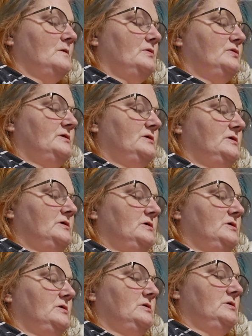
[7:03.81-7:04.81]

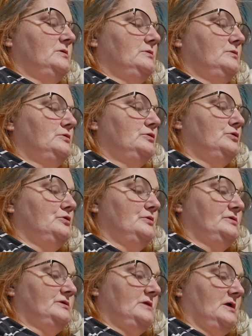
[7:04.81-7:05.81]
the
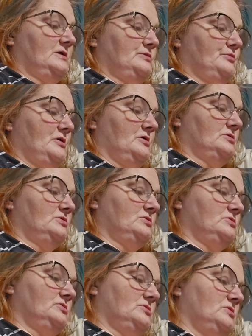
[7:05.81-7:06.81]
newest
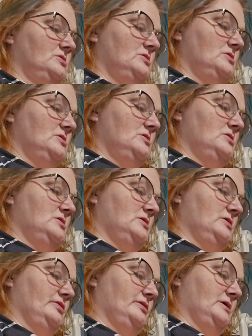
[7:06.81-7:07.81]
Xbox
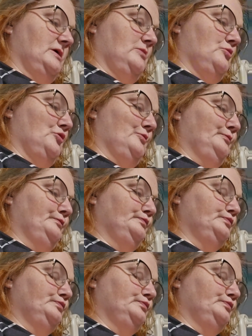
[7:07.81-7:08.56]
in the game room